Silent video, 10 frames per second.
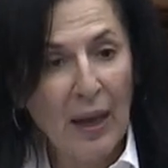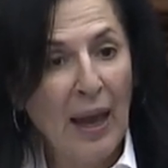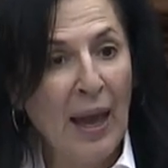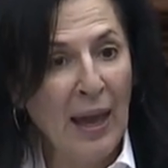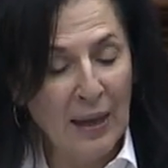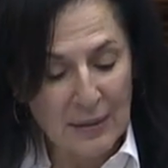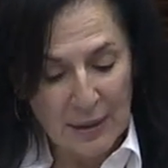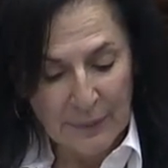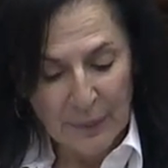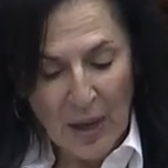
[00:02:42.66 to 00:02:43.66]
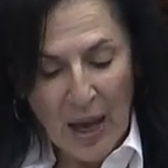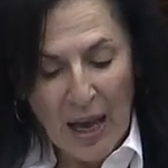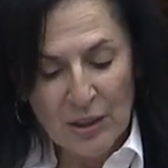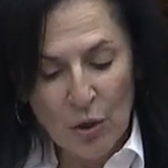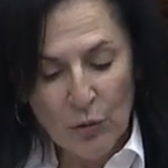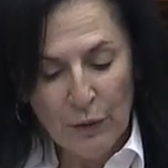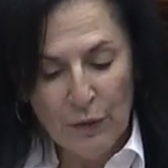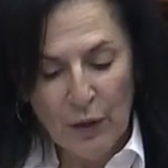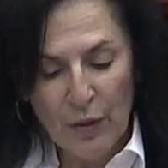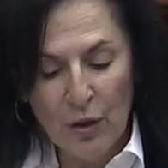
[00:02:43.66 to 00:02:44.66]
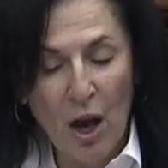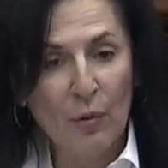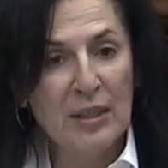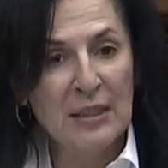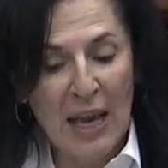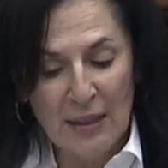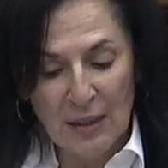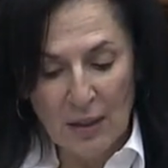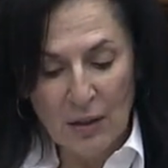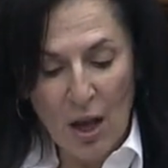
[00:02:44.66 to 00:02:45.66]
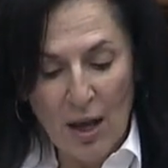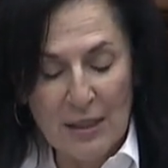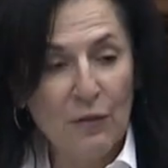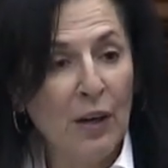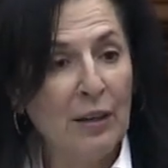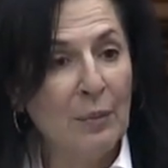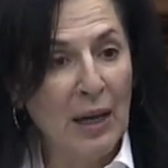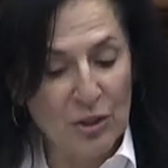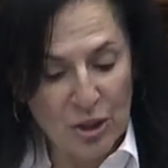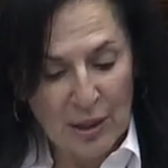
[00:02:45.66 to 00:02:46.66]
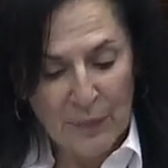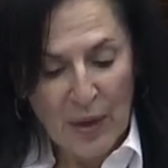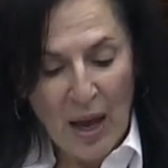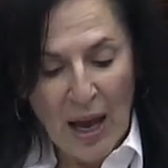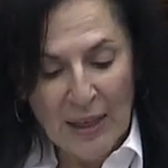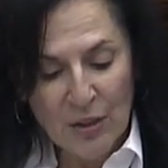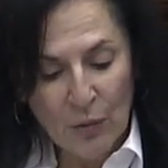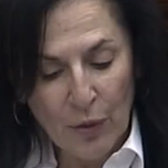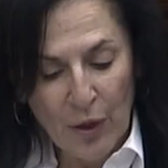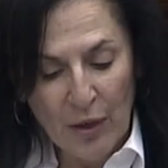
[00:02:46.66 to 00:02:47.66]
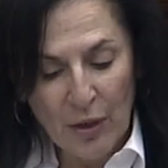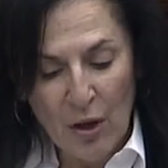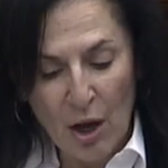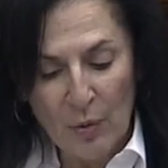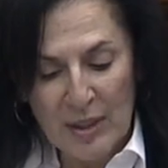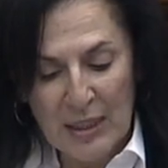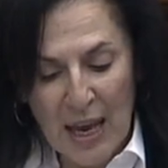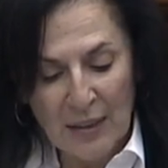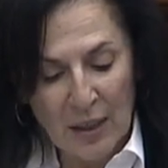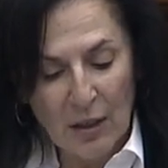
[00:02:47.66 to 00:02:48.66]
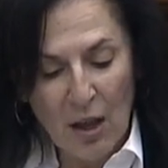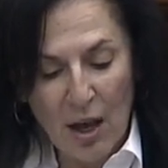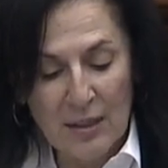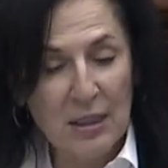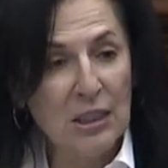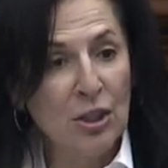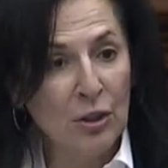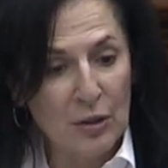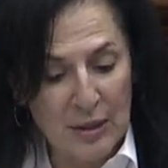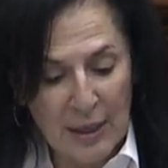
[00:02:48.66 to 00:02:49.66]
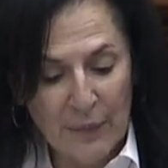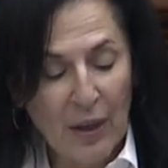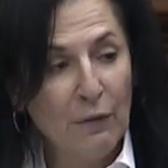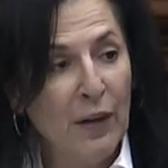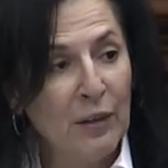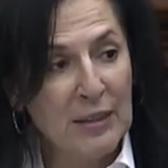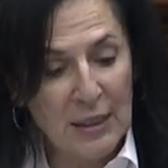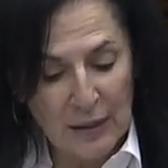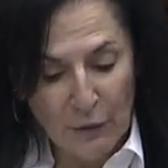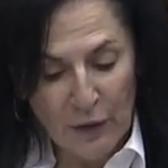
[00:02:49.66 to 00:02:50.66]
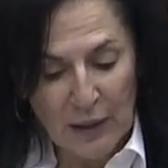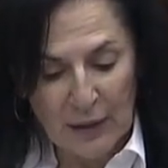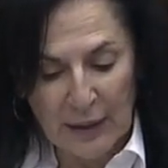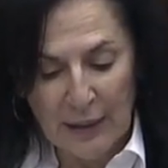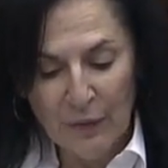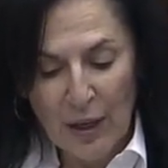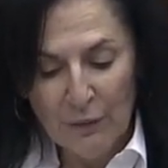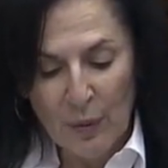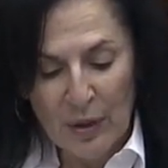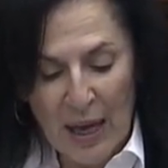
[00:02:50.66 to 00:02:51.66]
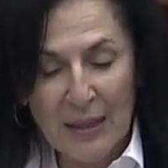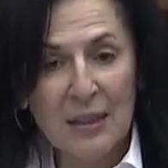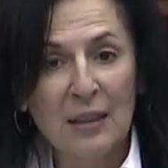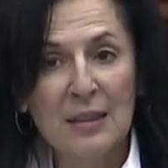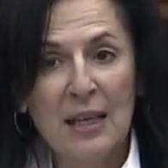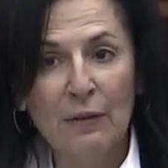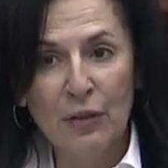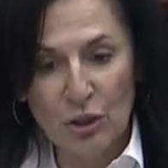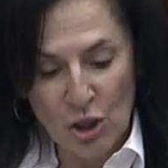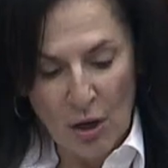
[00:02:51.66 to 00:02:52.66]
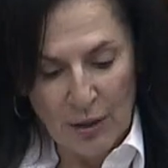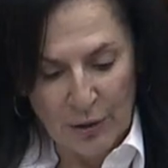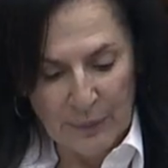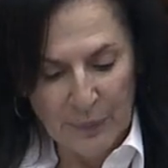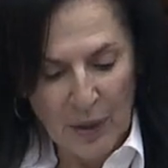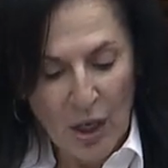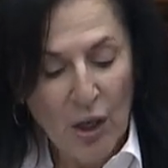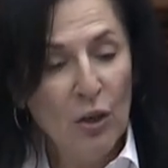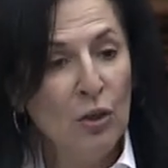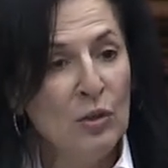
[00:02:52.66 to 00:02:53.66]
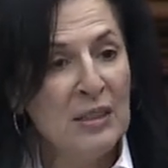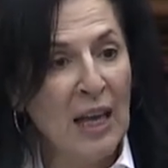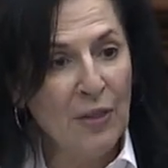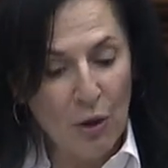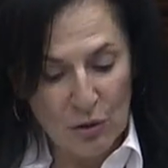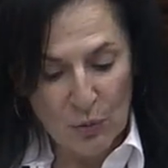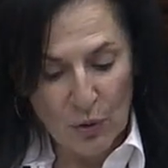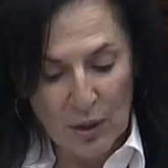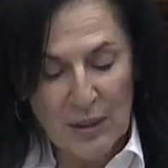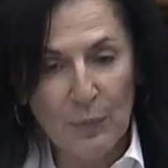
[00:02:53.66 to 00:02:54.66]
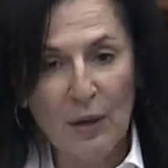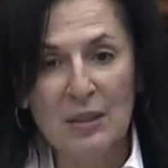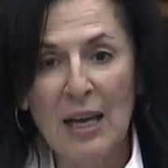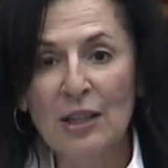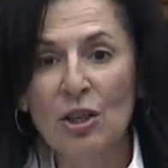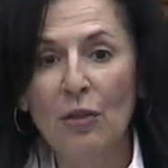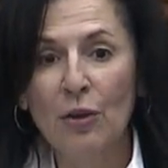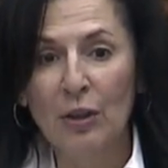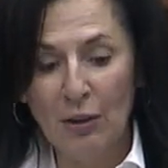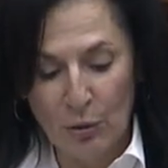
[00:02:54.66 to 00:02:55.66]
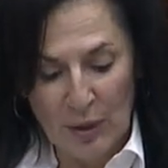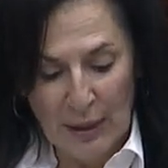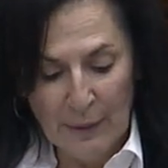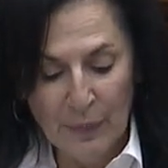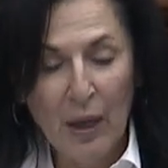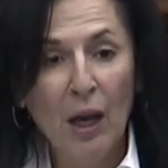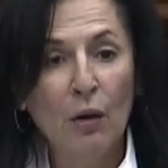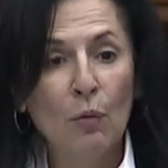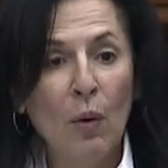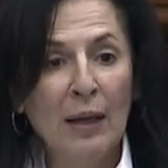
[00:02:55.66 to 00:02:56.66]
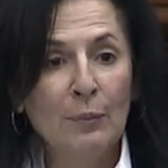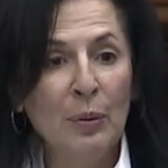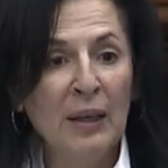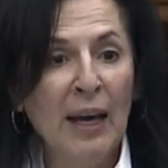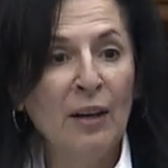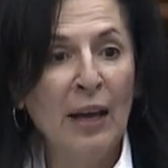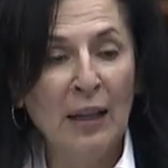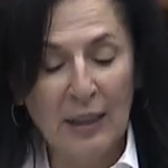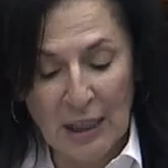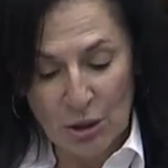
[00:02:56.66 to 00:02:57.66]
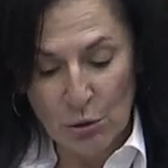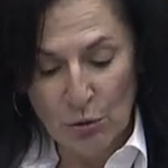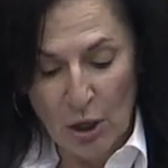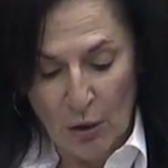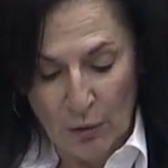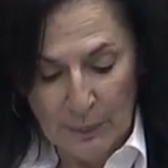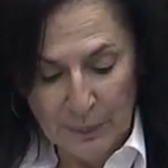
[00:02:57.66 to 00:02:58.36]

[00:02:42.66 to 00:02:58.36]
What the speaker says: And I don't fear the notwithstanding clause very much. I don't think the notwithstanding clause deters very significantly from the excellence of the Charter. Who said those words about Section 33? One Pierre Elliott Trudeau.